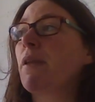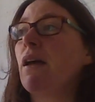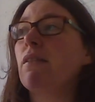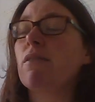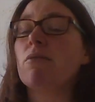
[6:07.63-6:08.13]

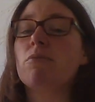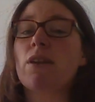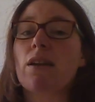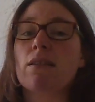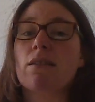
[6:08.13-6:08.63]
And some
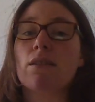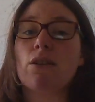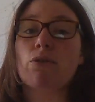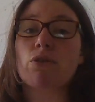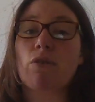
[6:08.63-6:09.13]
days the
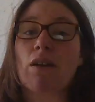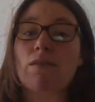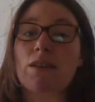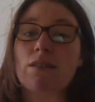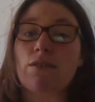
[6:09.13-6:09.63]
note
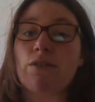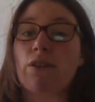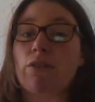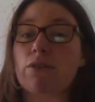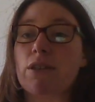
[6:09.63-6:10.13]
arrives easier
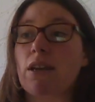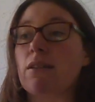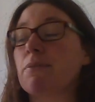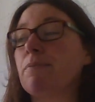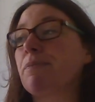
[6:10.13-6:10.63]
than other days.